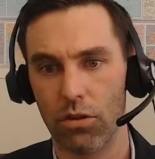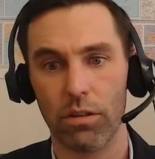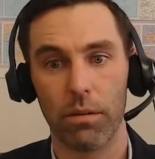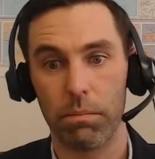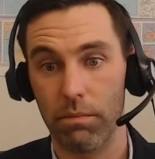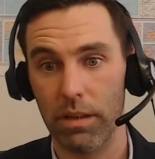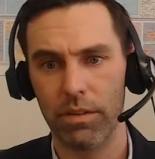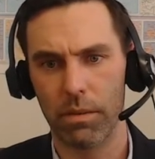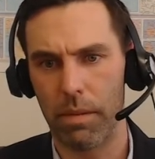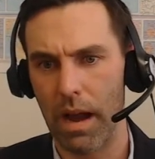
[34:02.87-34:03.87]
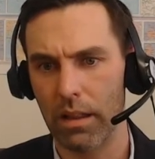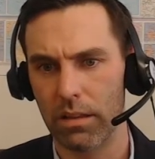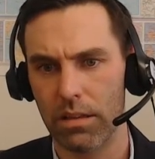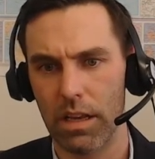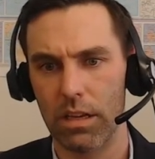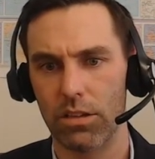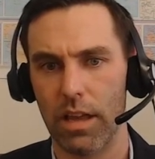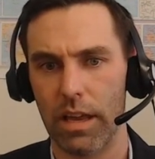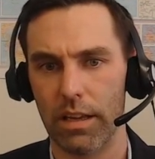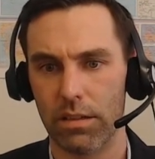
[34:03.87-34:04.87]
or even the pilot stage,
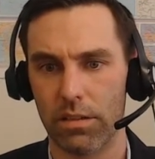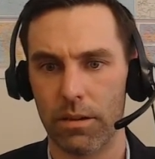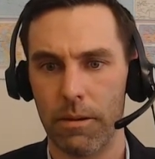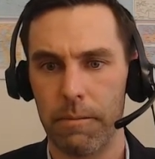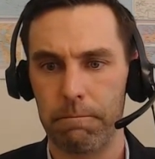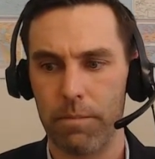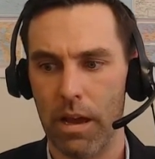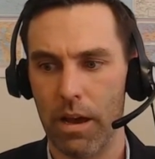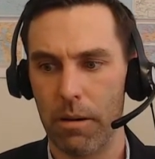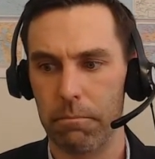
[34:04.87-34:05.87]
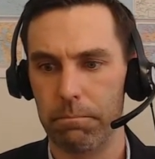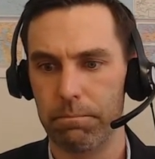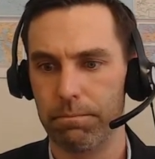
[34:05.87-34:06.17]
that um,